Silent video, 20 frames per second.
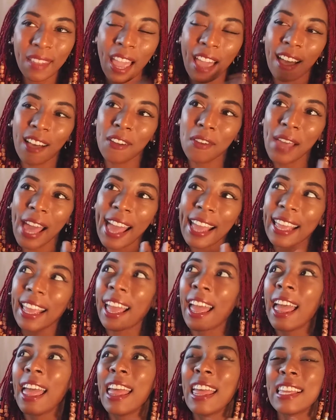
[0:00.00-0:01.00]
Okay,
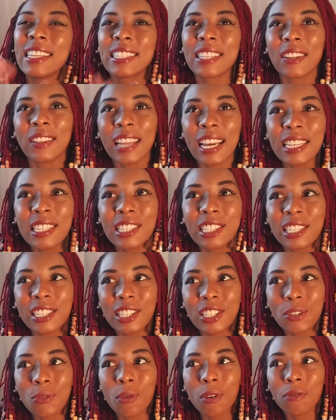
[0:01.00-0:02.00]
so let's just
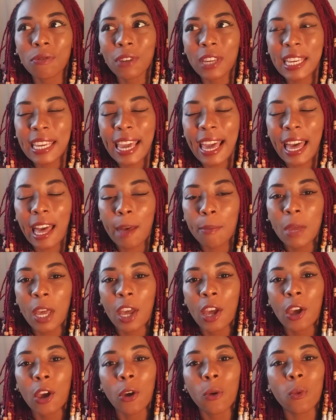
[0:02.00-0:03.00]
do a recap.
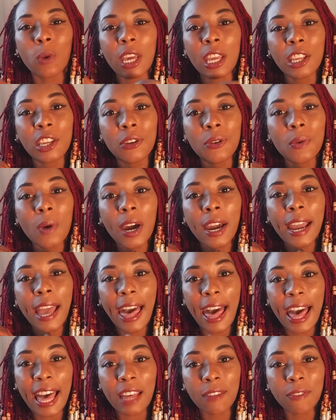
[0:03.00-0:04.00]
When you are
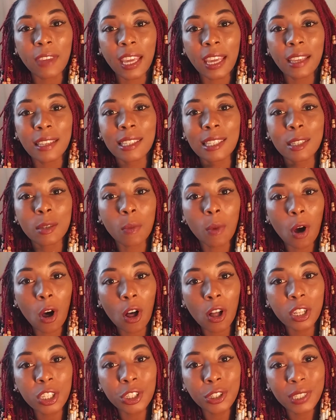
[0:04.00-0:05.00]
having
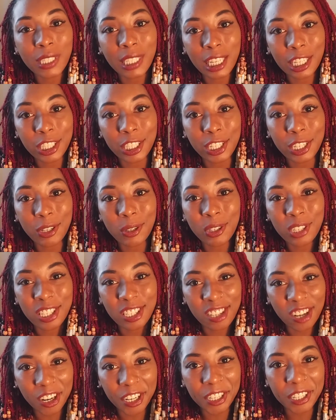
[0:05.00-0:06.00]
small traditional
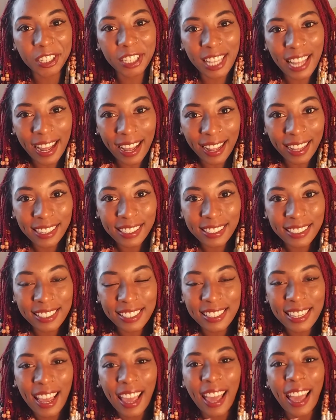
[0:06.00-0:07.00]
starter
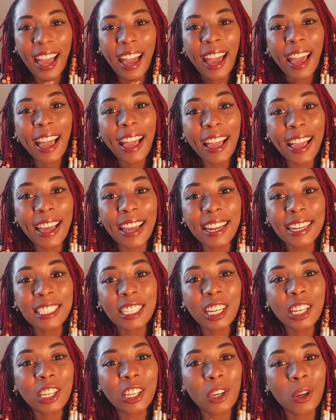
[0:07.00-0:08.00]
locks
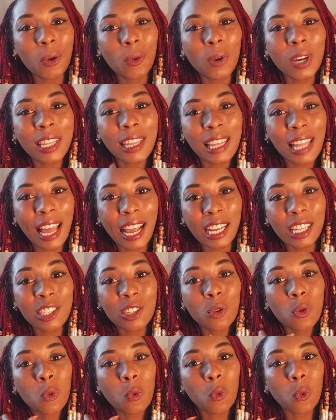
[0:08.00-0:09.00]
and you would like
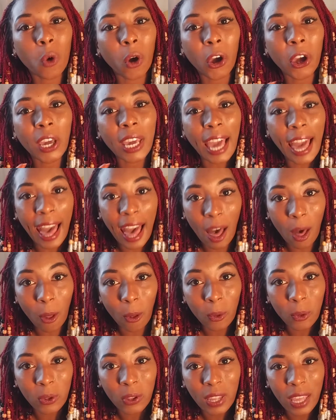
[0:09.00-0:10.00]
to work
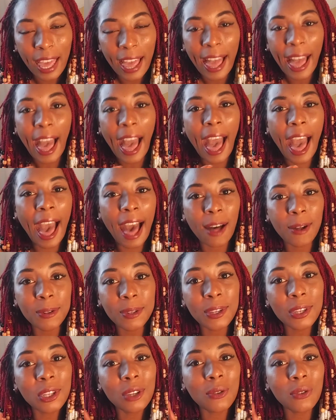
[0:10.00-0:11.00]
out, how
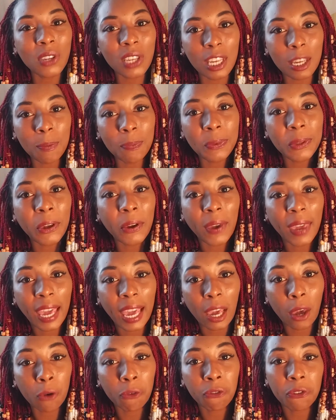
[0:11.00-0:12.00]
do you keep your
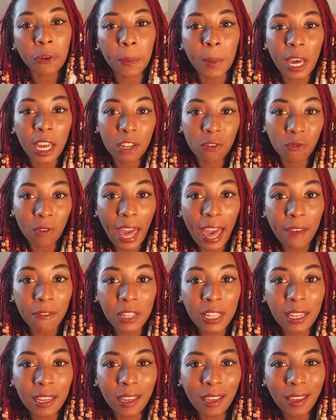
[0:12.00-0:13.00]
hair from
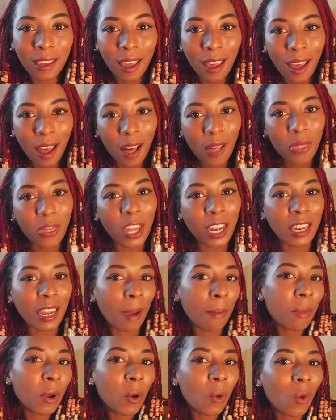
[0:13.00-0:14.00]
unraveling? The
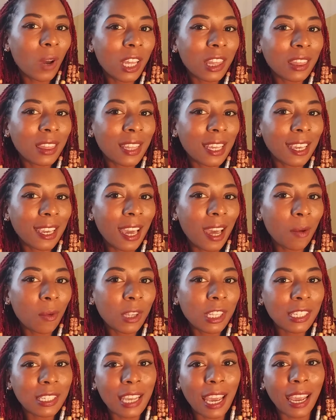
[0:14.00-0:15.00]
number one thing I
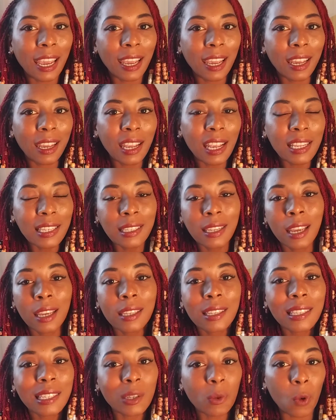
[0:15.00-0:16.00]
would say is
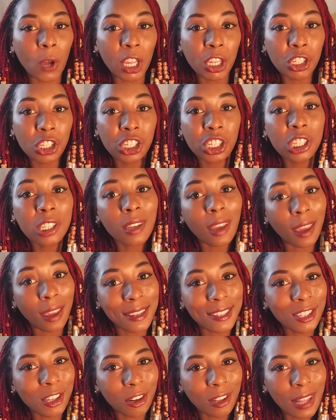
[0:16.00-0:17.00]
switch to
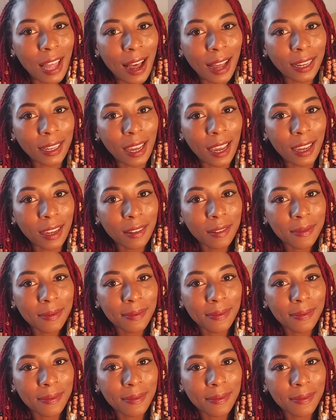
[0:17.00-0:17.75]
interlocking.